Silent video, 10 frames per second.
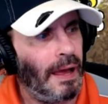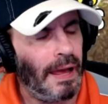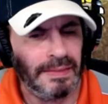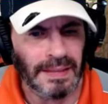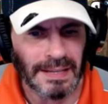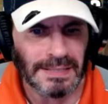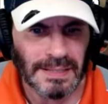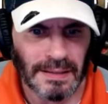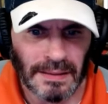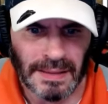And these
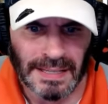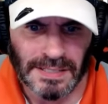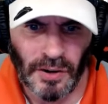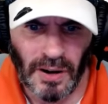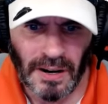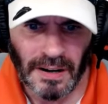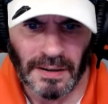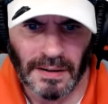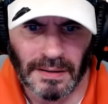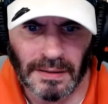
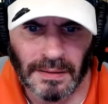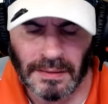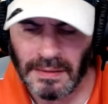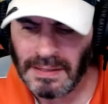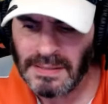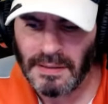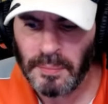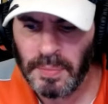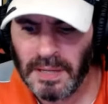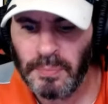are the
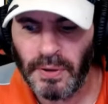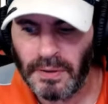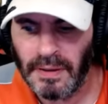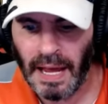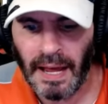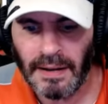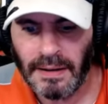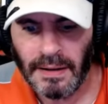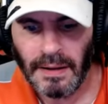people that